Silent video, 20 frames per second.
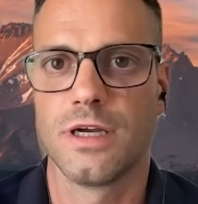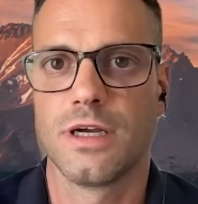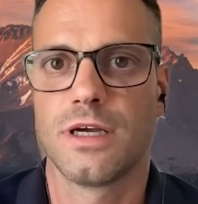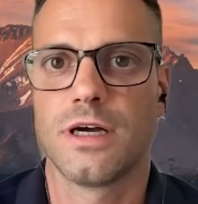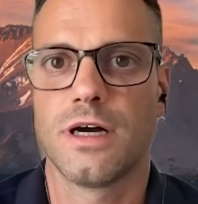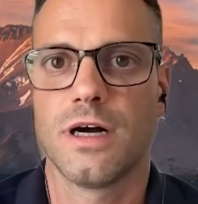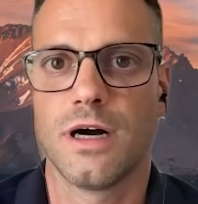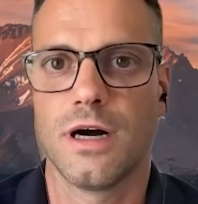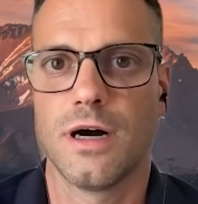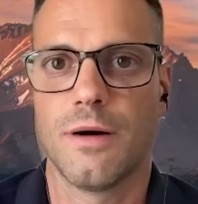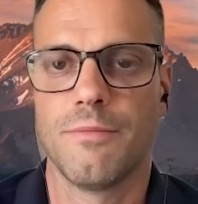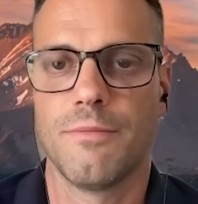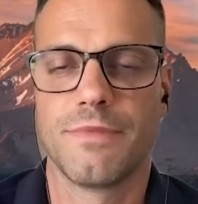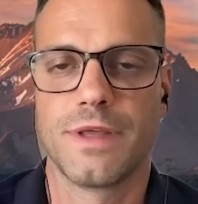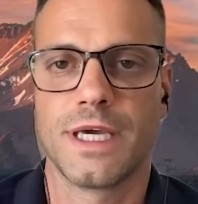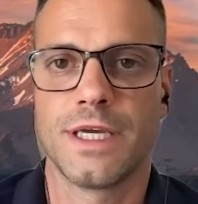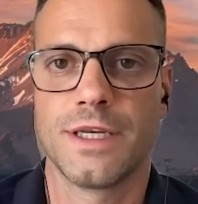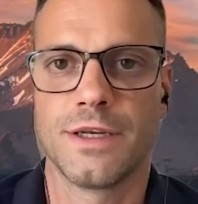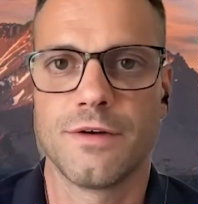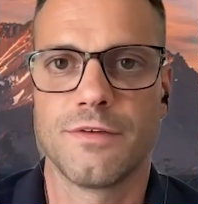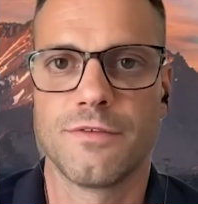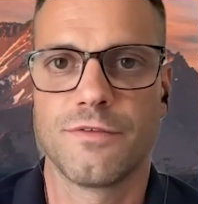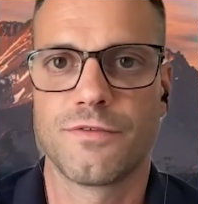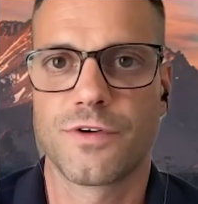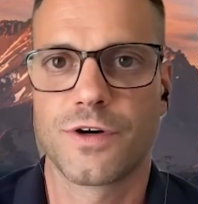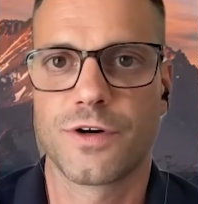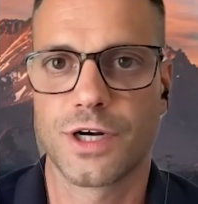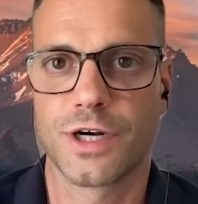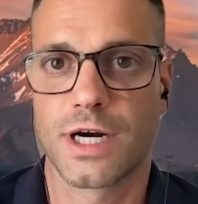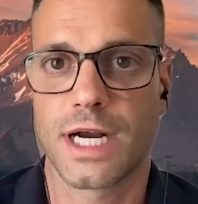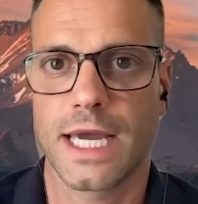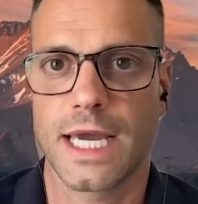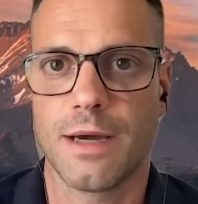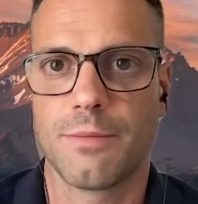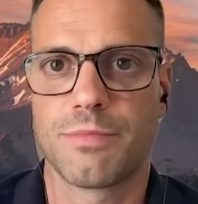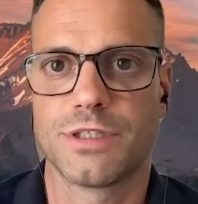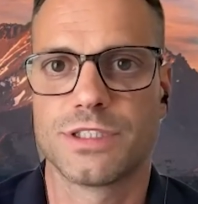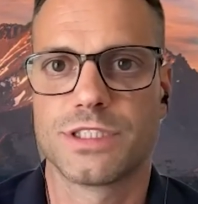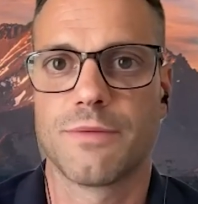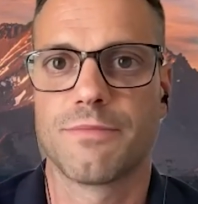um, in for your hip
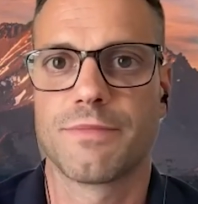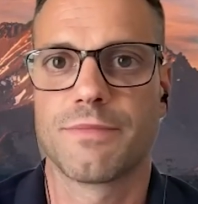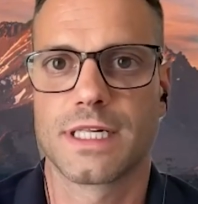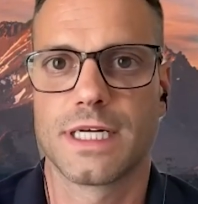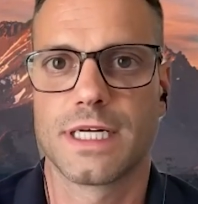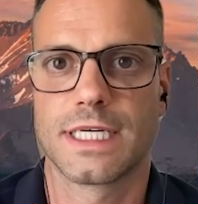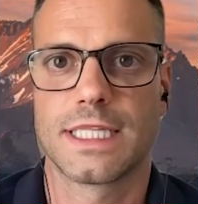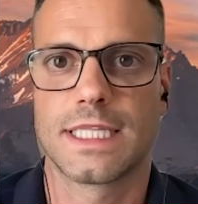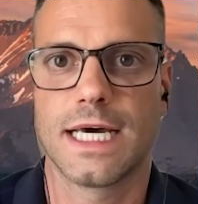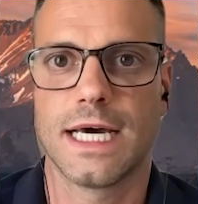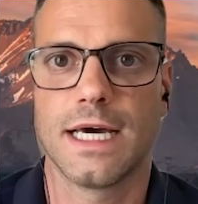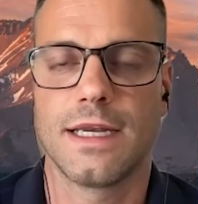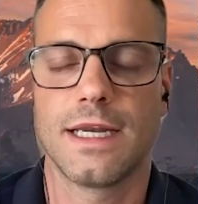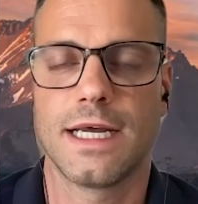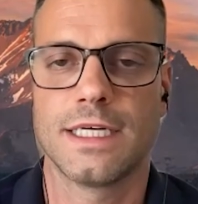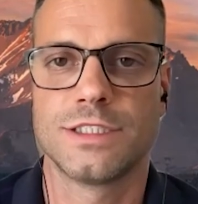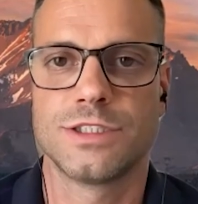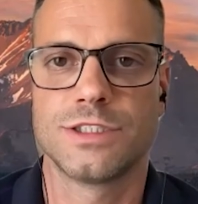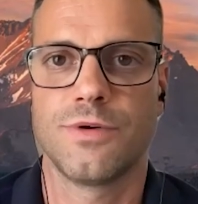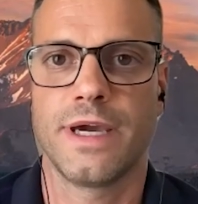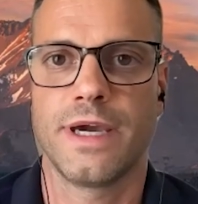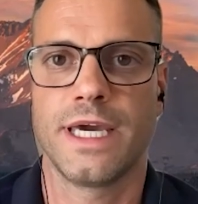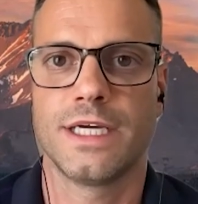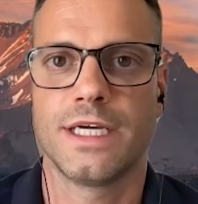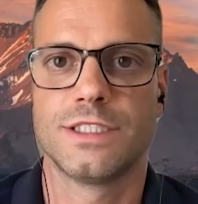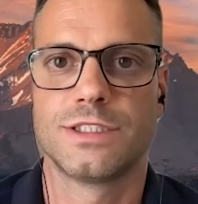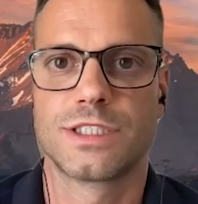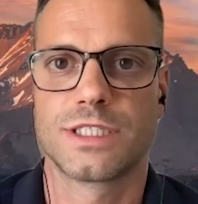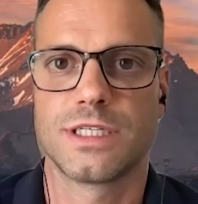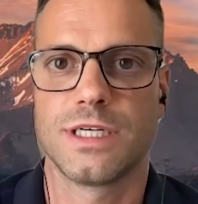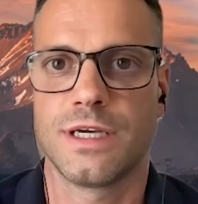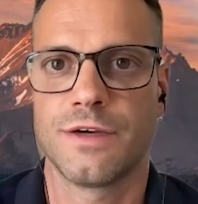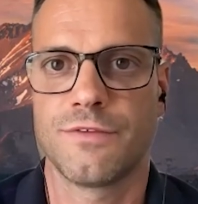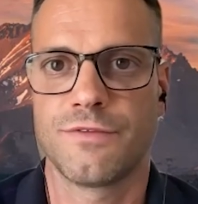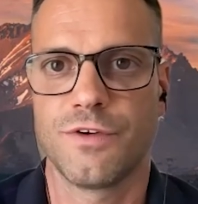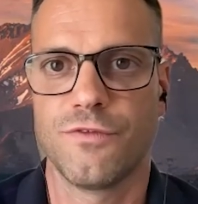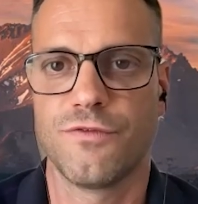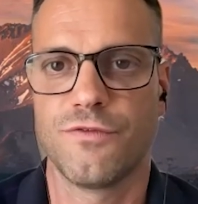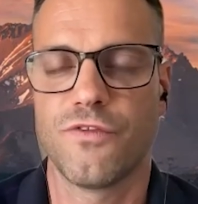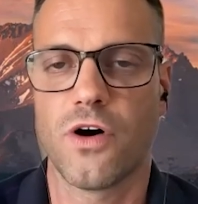or something like that as you age, if
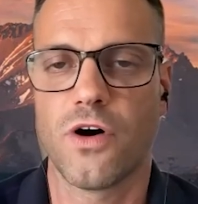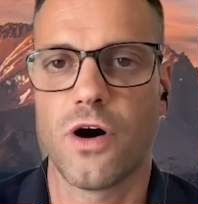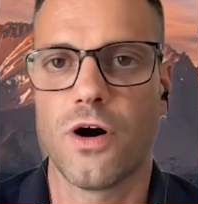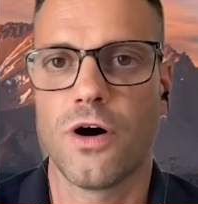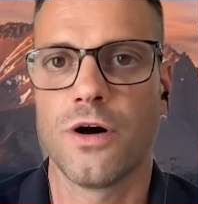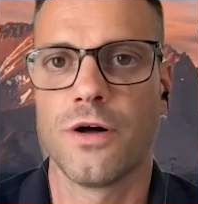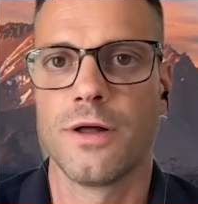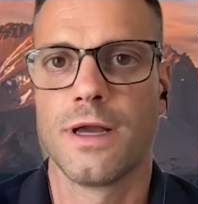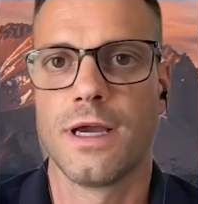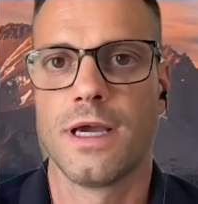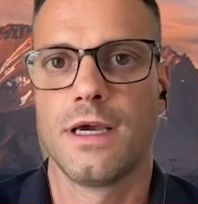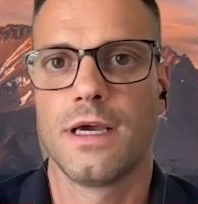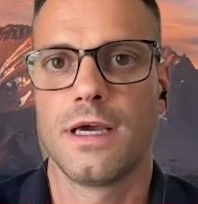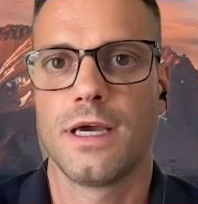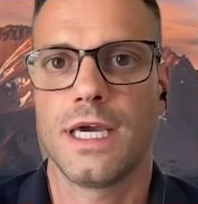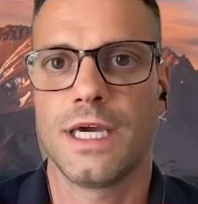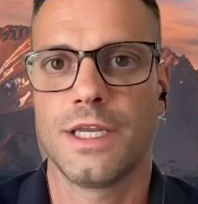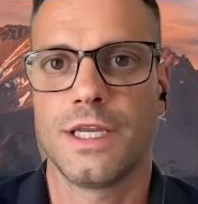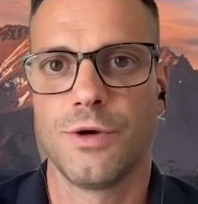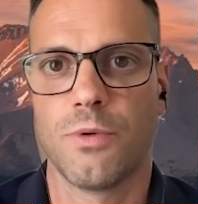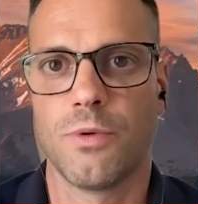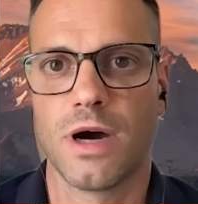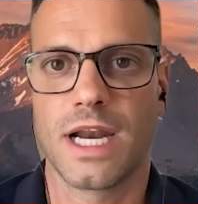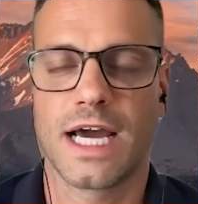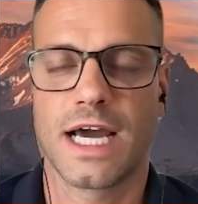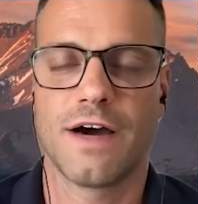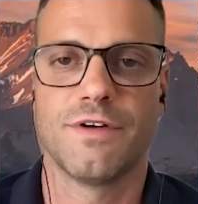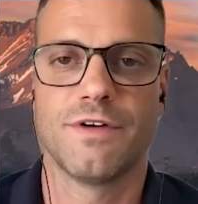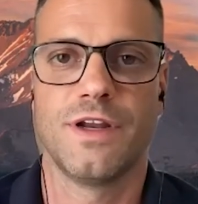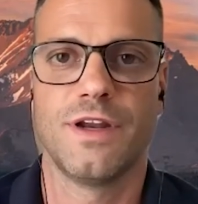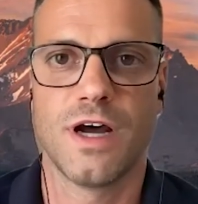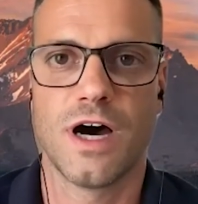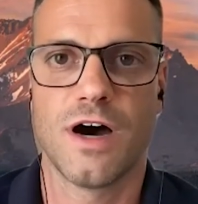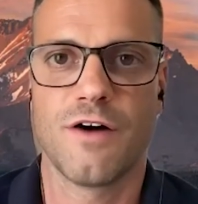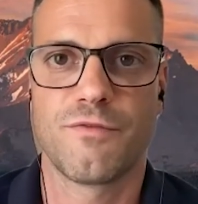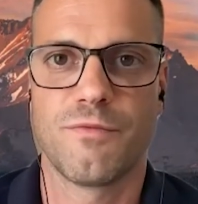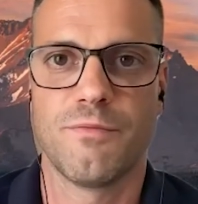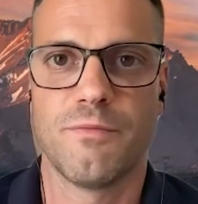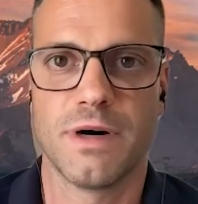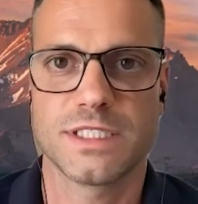you fall, and you want to have
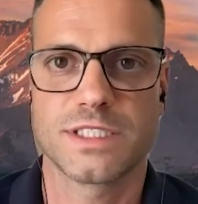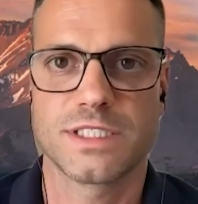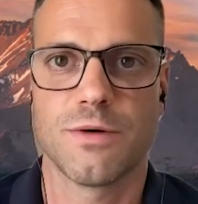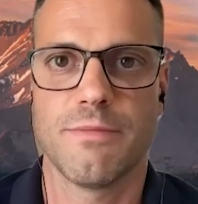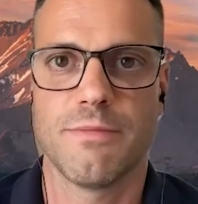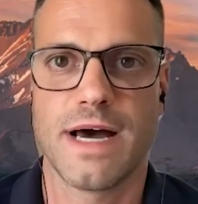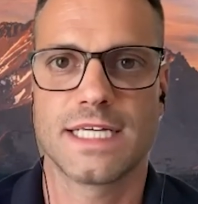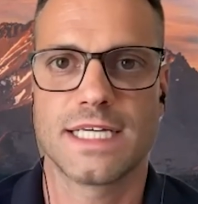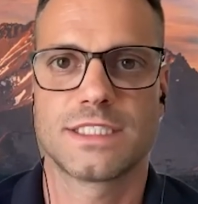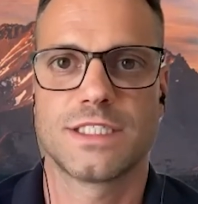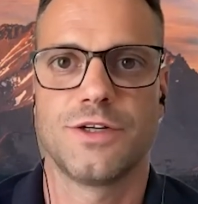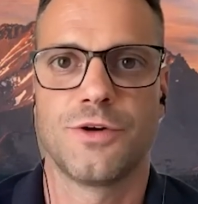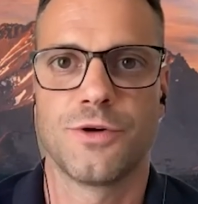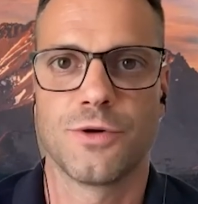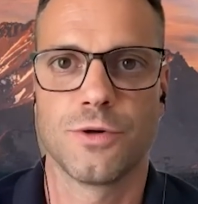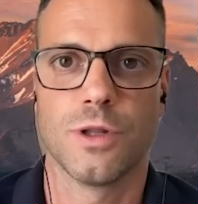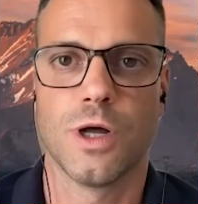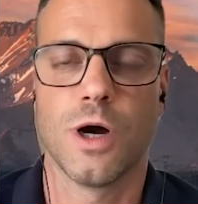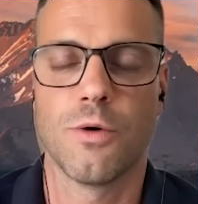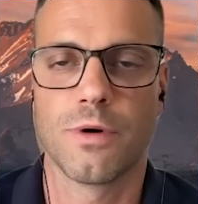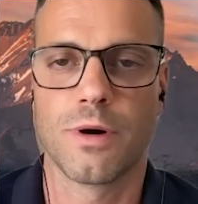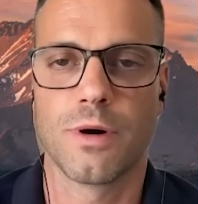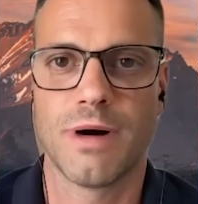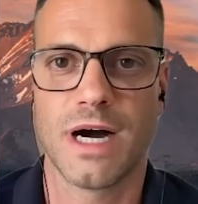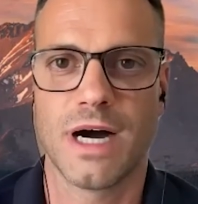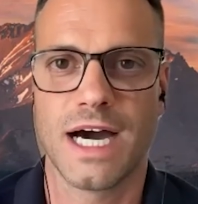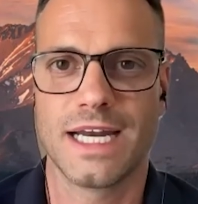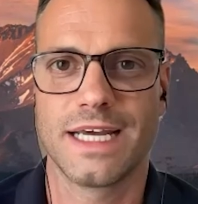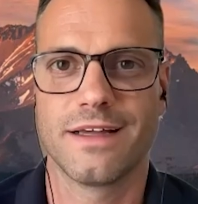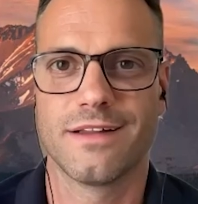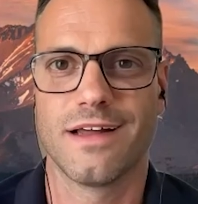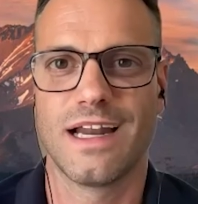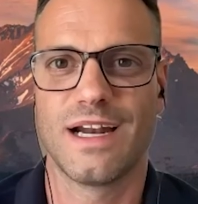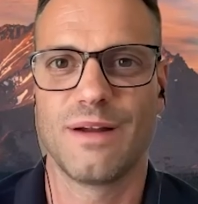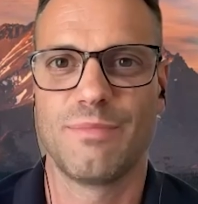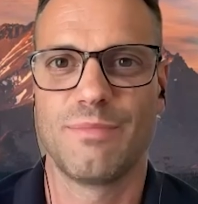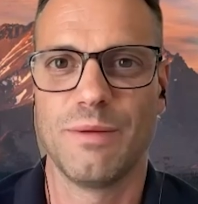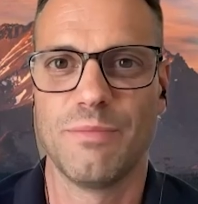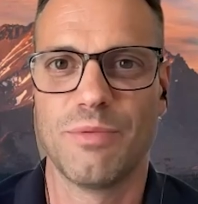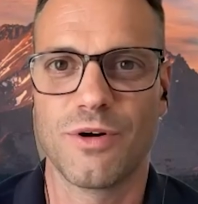enough muscle mass in your lower body. A lot of
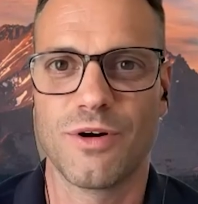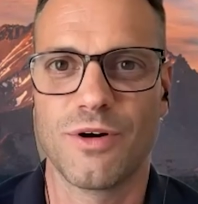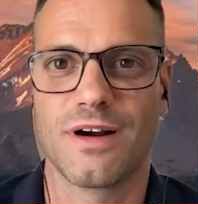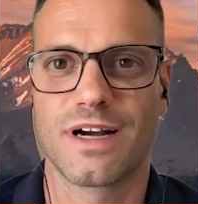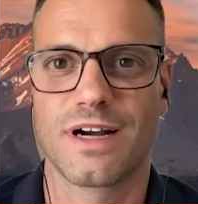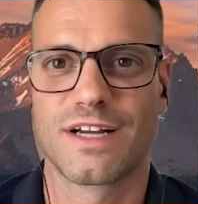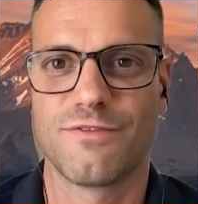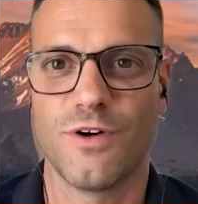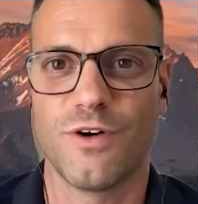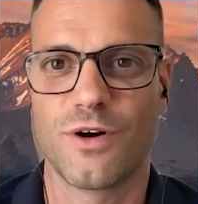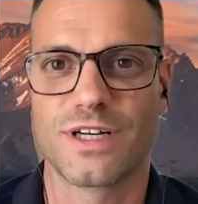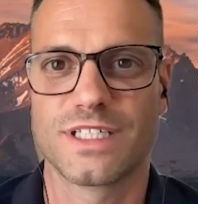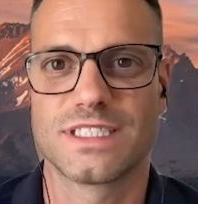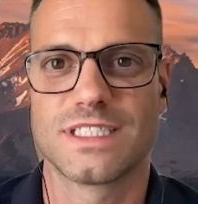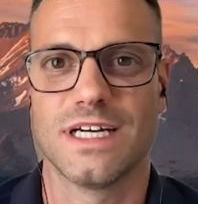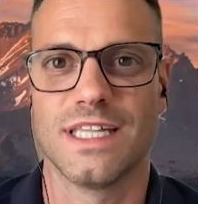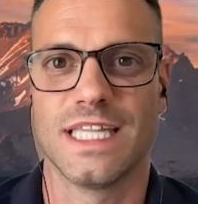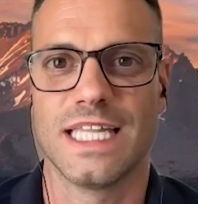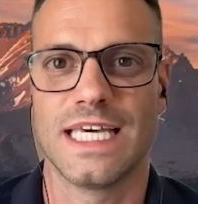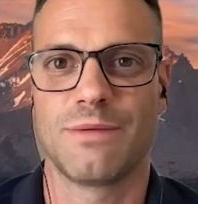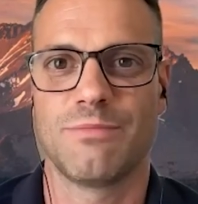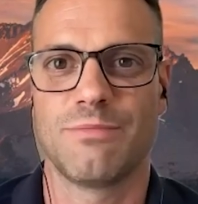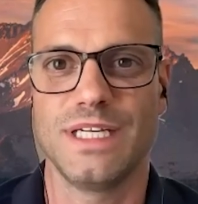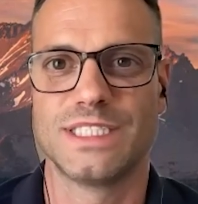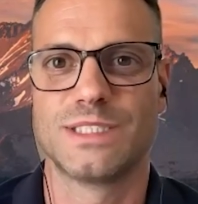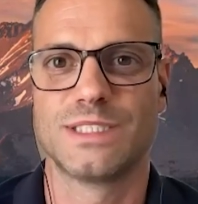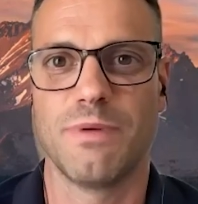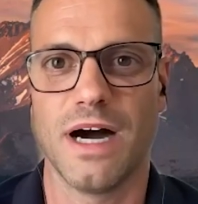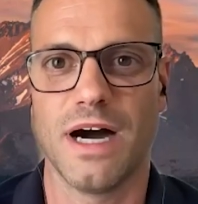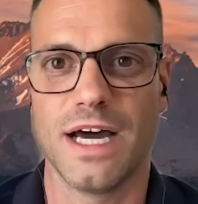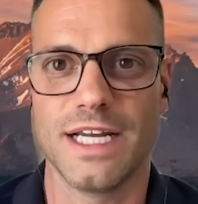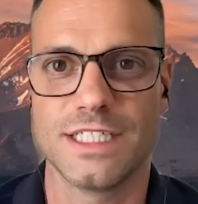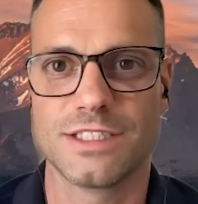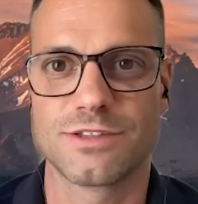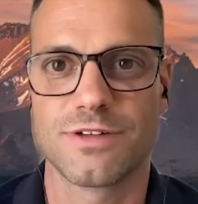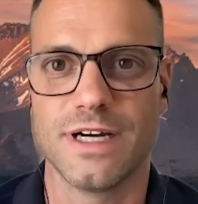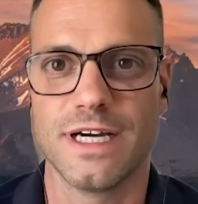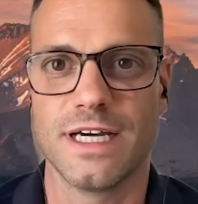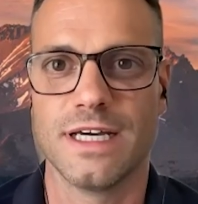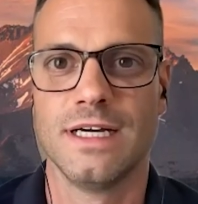people are focused on like beach bodies,
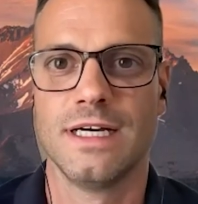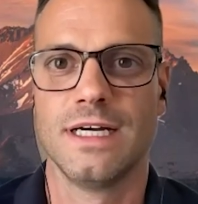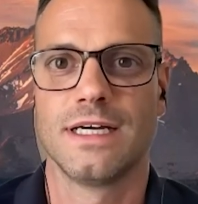right?